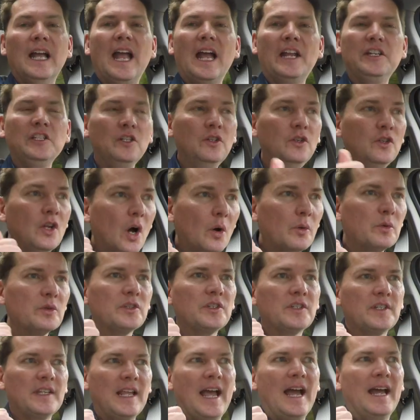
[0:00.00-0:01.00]
And you
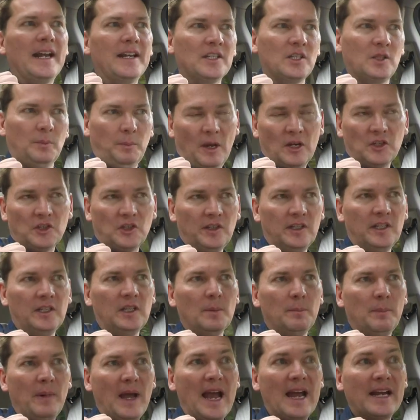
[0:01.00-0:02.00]
notice that especially in
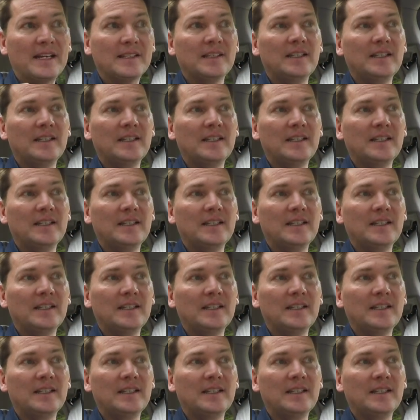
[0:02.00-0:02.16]
the back